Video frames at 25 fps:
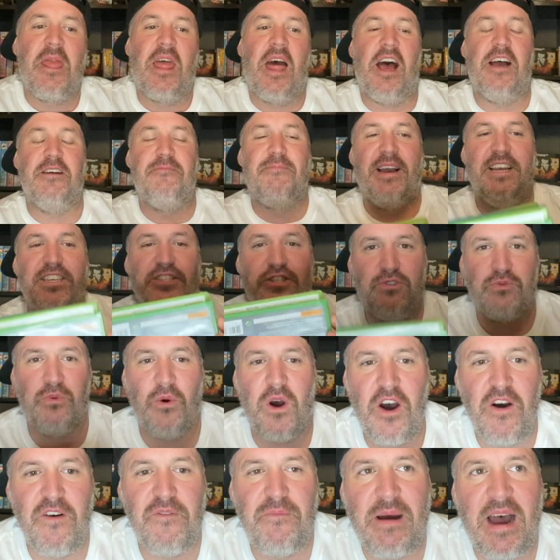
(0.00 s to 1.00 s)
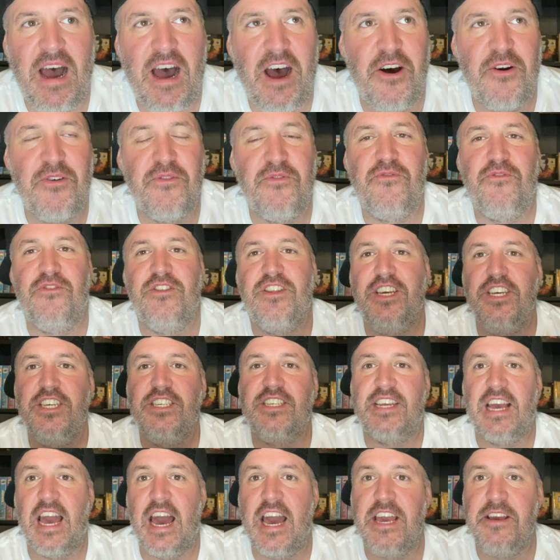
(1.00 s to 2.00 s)
I paid £12 for these
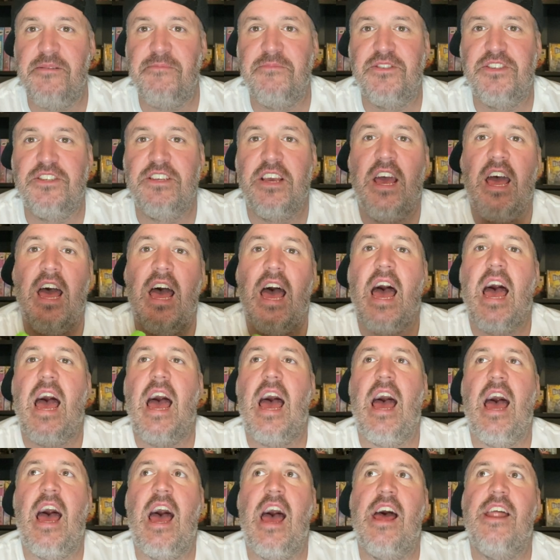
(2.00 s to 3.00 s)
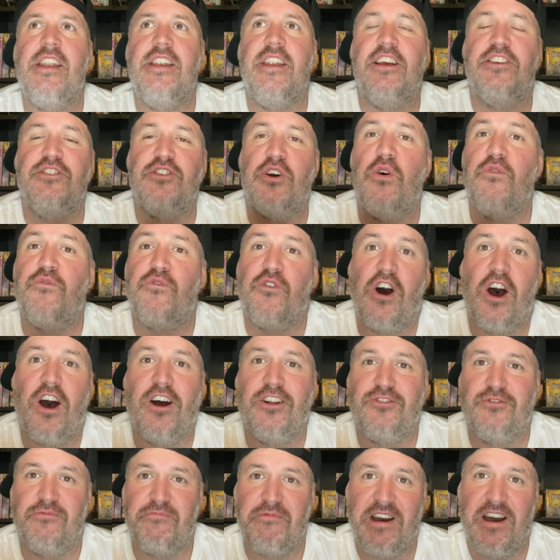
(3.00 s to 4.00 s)
games and there's over
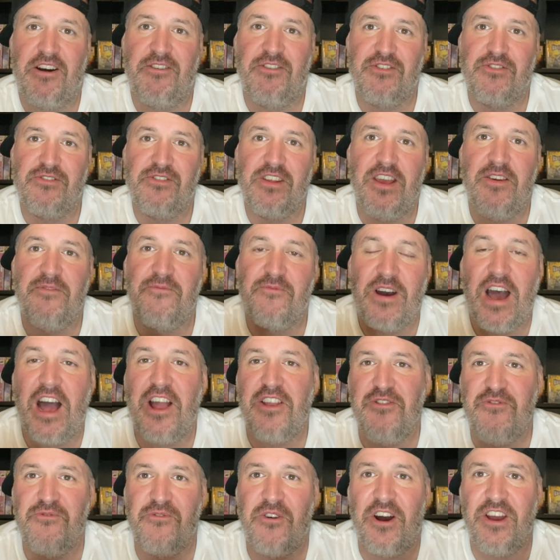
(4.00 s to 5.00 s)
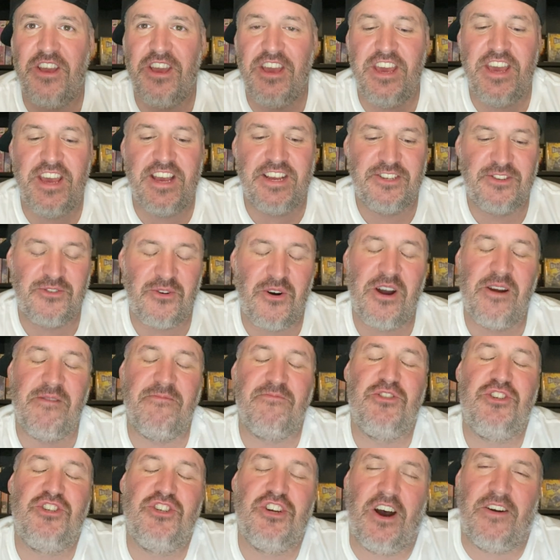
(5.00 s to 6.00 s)
£100 in value right here. So I am
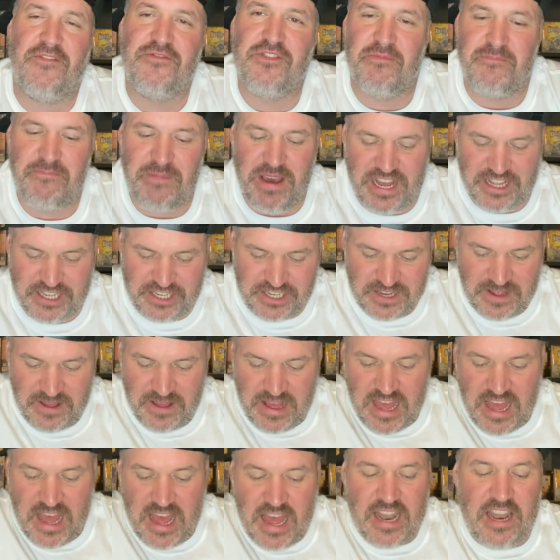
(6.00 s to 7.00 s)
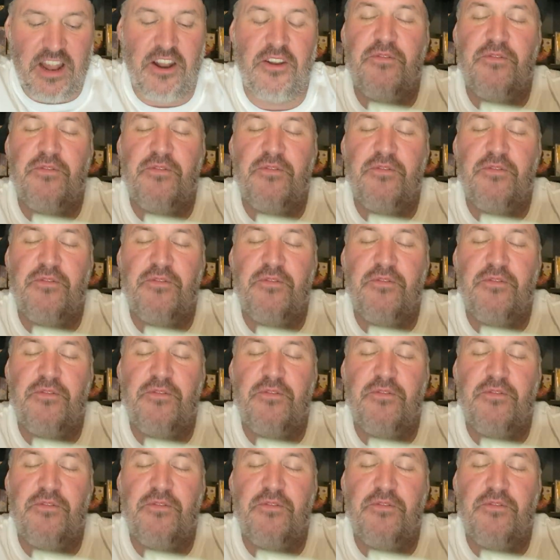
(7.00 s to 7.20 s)
chuffed to bits. Now the